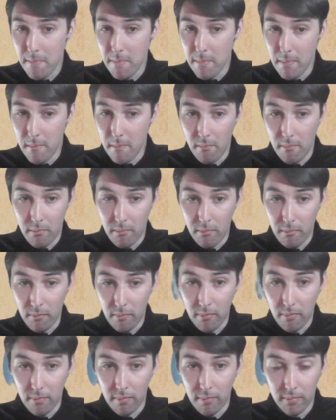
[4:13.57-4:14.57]

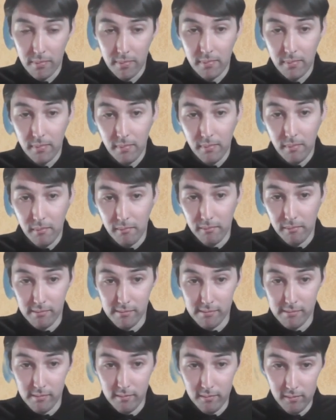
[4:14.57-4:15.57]

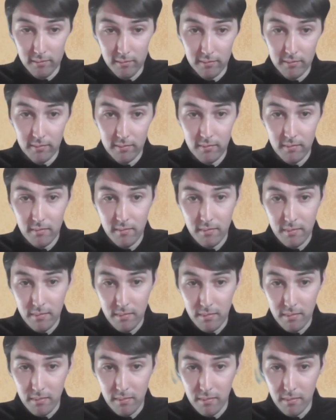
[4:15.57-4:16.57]

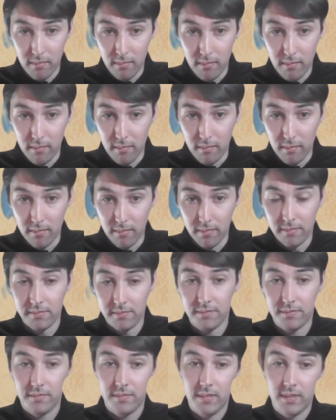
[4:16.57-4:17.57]

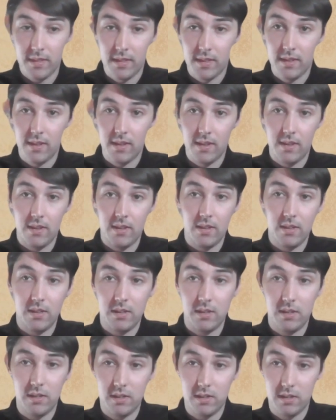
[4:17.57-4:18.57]

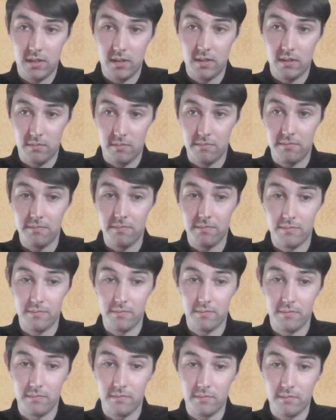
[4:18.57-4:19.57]

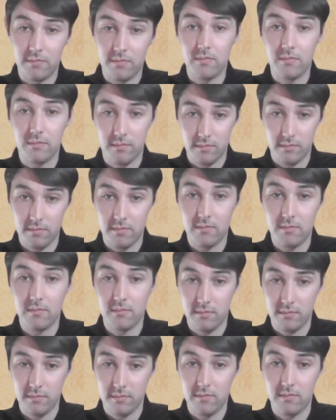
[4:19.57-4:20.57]

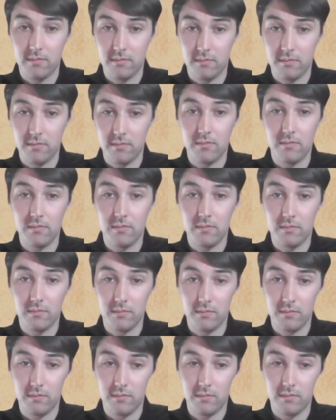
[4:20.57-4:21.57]
No words are spoken by the person on screen.